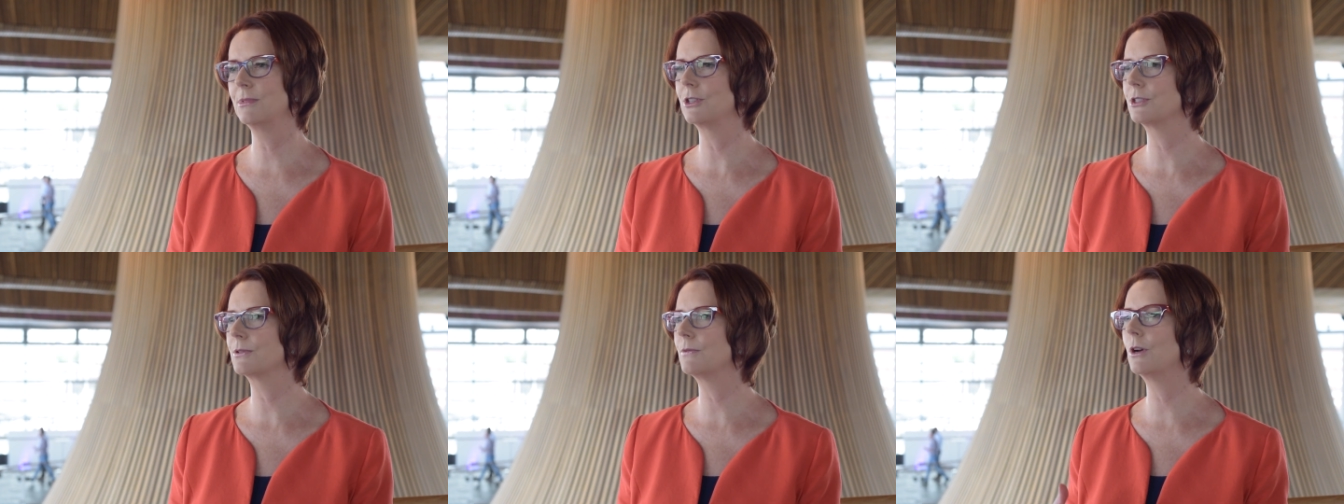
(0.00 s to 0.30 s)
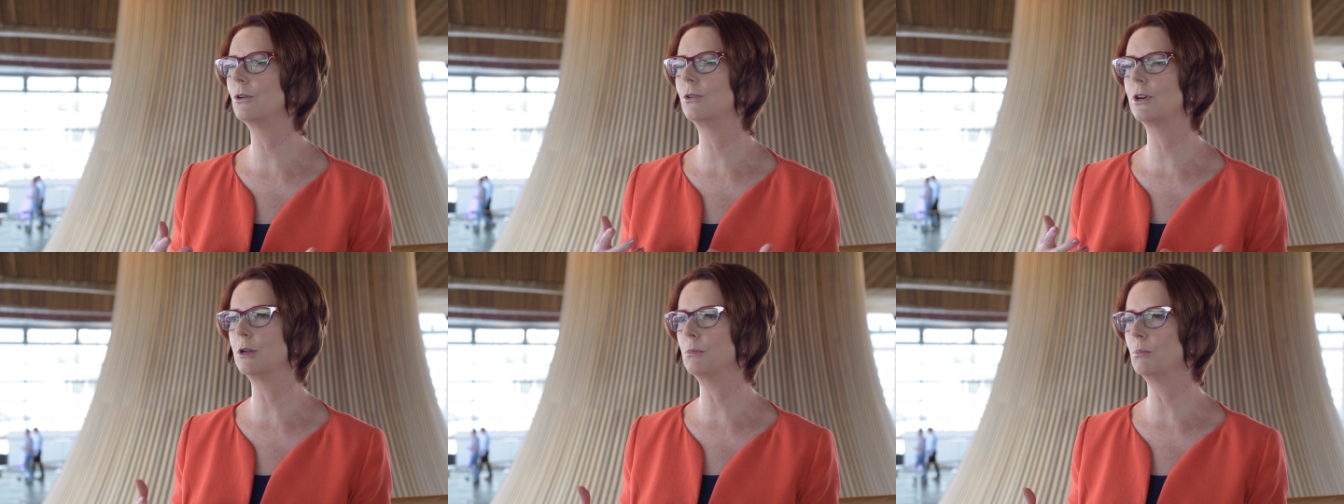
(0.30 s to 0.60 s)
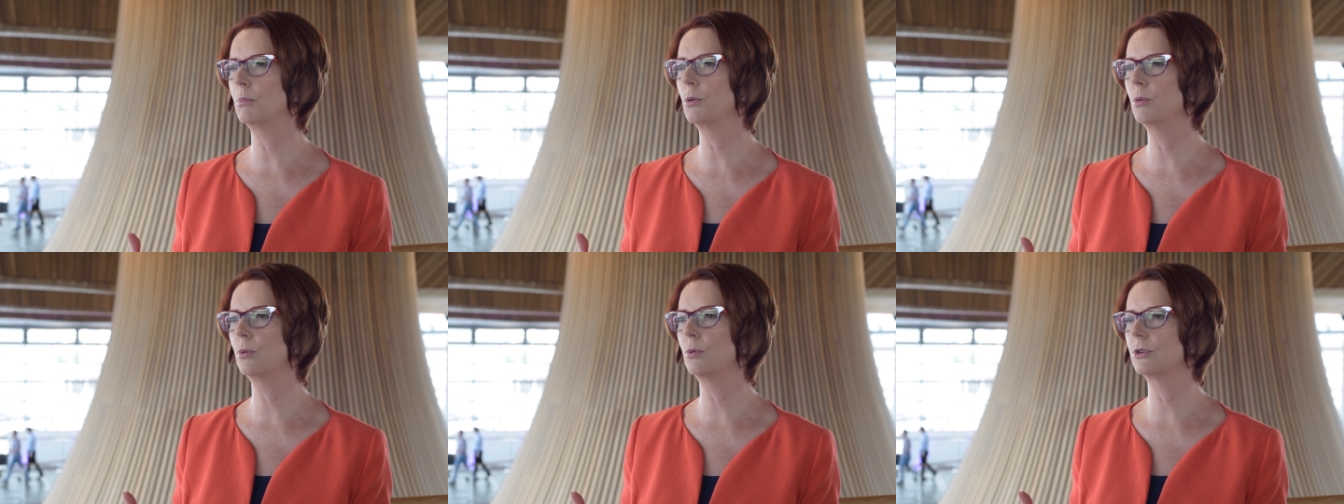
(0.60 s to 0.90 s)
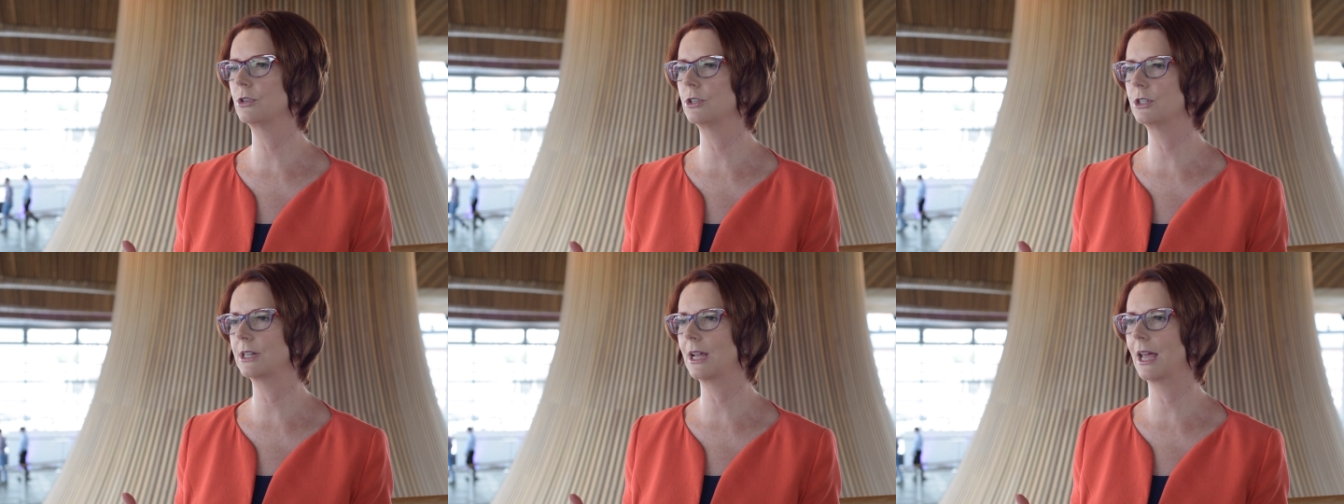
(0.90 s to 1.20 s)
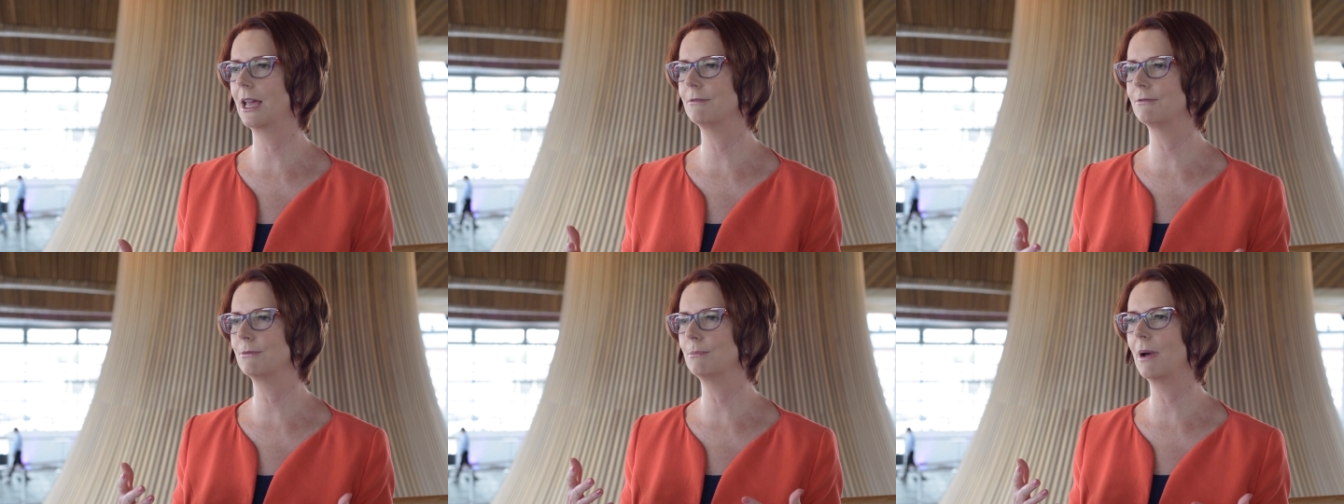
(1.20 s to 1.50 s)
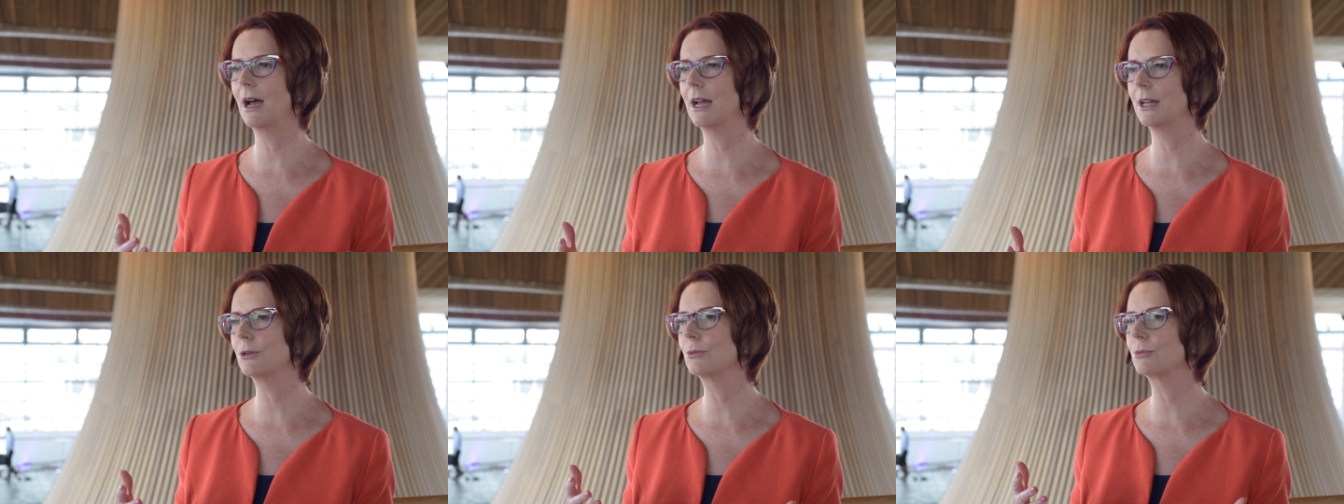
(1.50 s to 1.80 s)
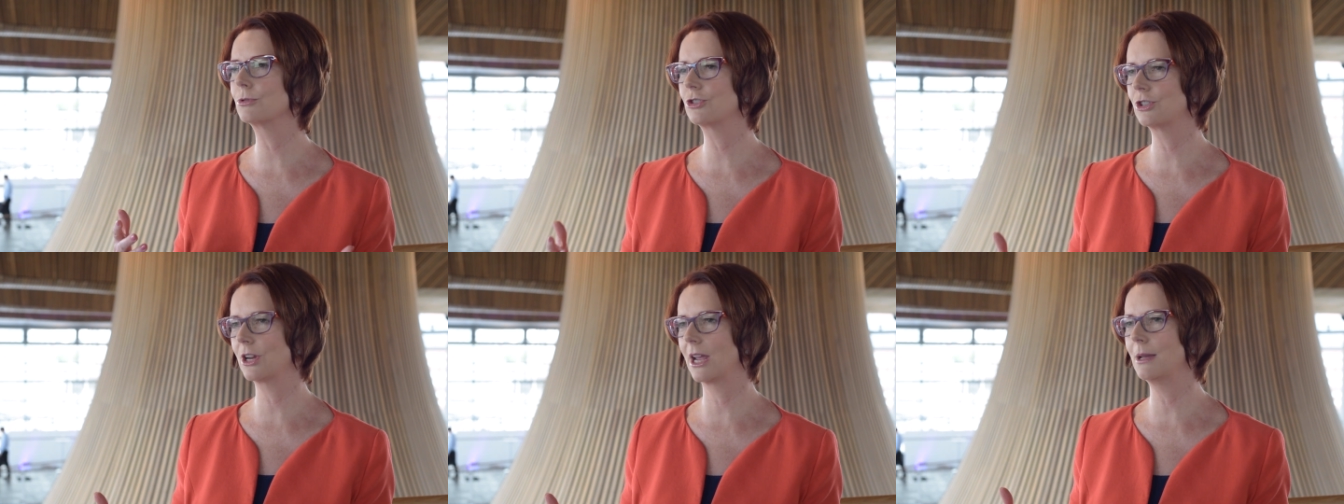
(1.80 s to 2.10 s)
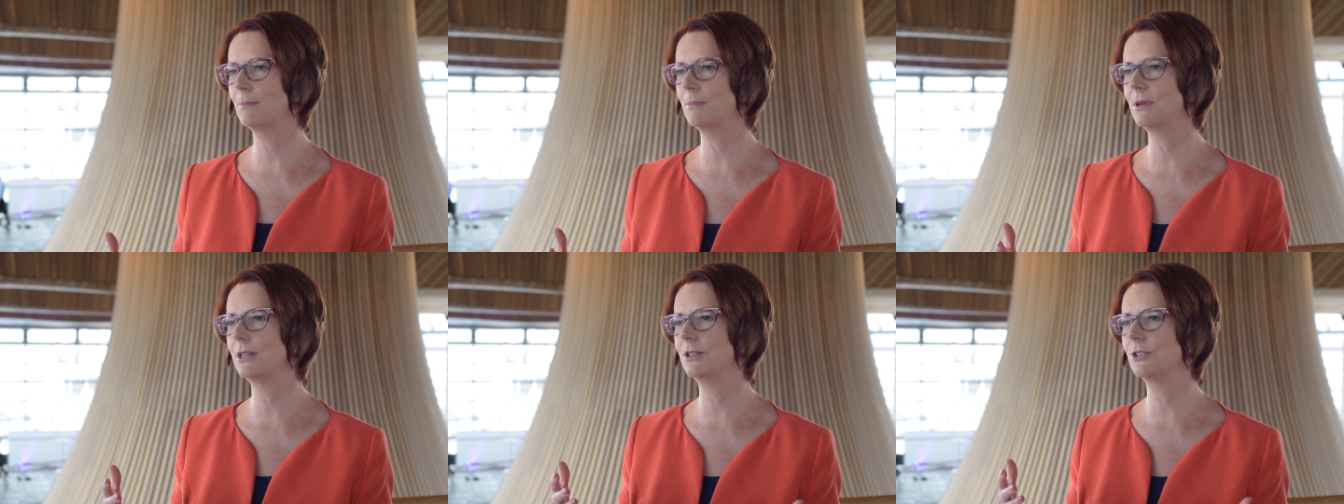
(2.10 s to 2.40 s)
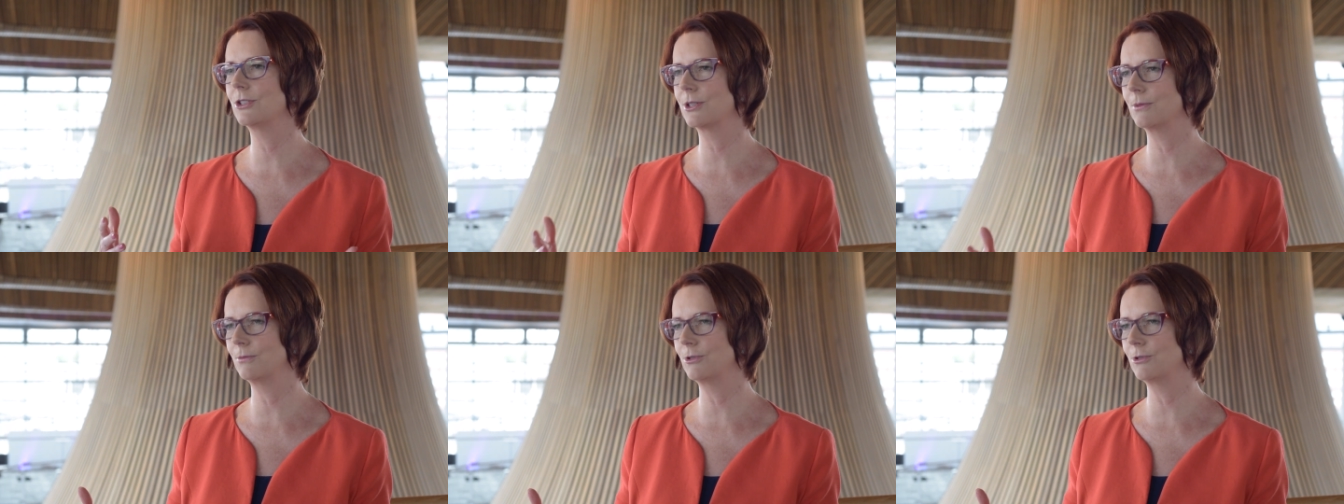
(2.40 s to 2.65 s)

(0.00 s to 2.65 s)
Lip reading: It's very important to have male champions